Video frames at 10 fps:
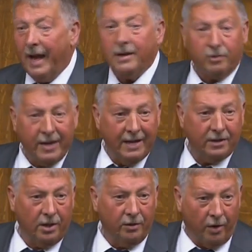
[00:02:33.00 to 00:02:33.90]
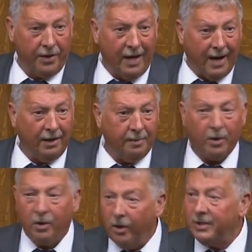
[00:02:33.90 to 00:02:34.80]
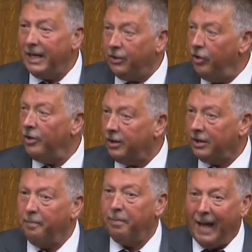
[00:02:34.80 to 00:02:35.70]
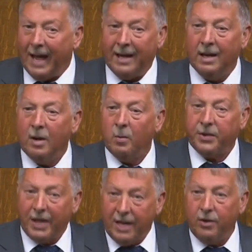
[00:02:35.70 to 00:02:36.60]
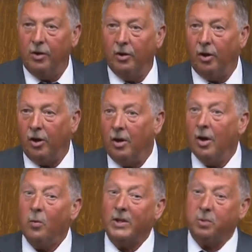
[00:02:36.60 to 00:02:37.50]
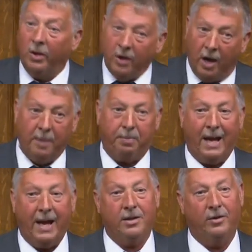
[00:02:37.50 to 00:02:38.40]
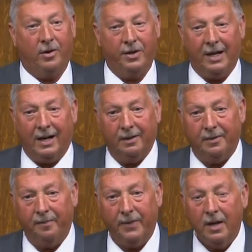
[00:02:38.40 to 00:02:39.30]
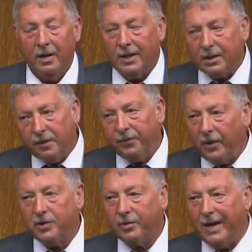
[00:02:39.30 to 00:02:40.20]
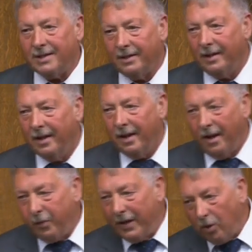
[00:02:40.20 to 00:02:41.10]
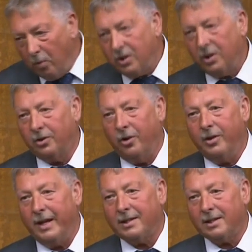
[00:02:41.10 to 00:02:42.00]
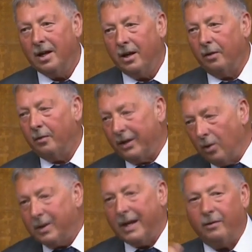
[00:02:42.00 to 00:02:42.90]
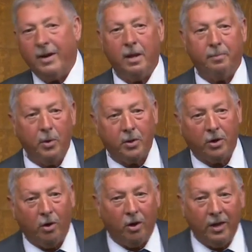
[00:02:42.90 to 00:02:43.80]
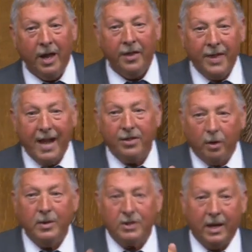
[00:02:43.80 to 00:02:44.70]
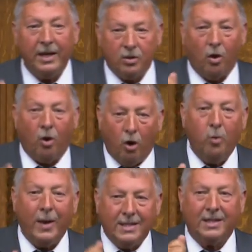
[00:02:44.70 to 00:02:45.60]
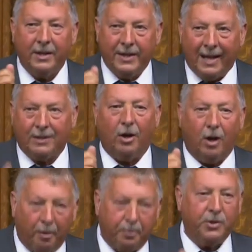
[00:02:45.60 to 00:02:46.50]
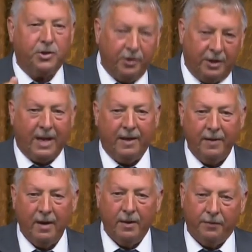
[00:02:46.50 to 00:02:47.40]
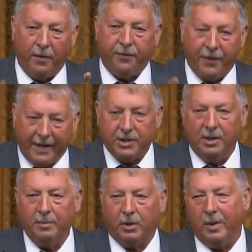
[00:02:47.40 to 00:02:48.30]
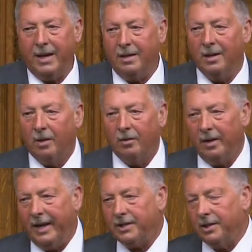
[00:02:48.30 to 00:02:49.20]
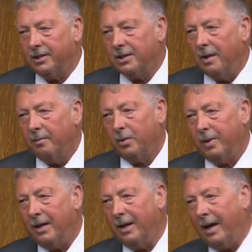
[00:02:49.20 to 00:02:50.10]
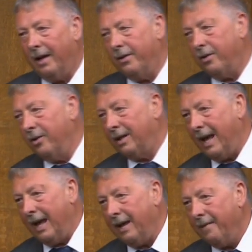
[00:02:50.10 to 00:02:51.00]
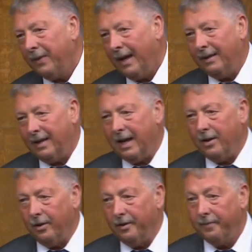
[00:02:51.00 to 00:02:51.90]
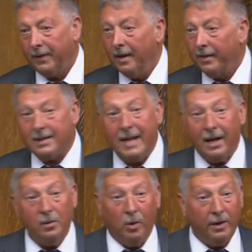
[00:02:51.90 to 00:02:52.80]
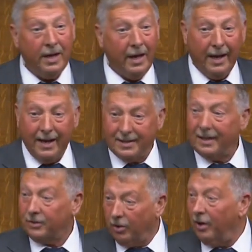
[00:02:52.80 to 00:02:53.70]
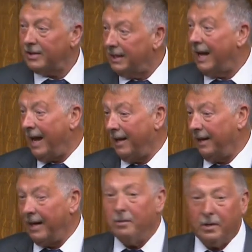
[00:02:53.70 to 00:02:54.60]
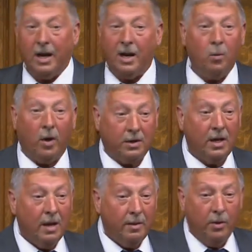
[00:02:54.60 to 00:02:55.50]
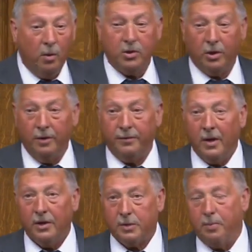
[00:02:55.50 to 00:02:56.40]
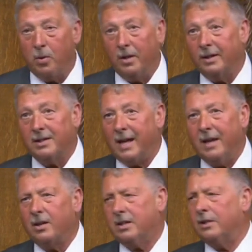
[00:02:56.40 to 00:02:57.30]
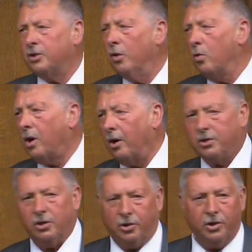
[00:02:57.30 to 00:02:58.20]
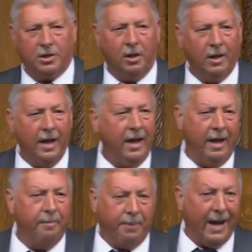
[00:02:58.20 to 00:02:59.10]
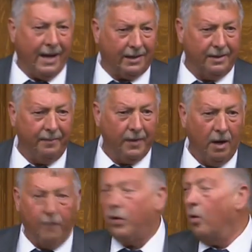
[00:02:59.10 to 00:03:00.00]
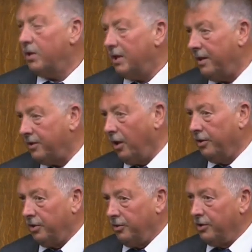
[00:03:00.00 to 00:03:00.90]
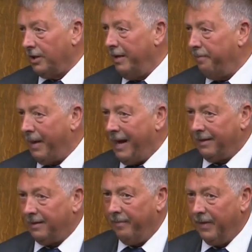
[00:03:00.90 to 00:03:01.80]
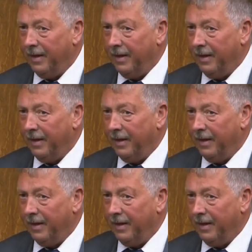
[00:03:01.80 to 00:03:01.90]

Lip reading: entry into Northern Ireland because they do not comply with EU law, which will now apply to Northern Ireland. So that's the first reason. If we don't do this, we don't get rid of the Protocol, then there is always that opportunity for friction between relations between the UK and the EU. The second one is that it does attack, and I don't care what those who have spoken and said it has no constitutional impact. Of course it has constitutional impact.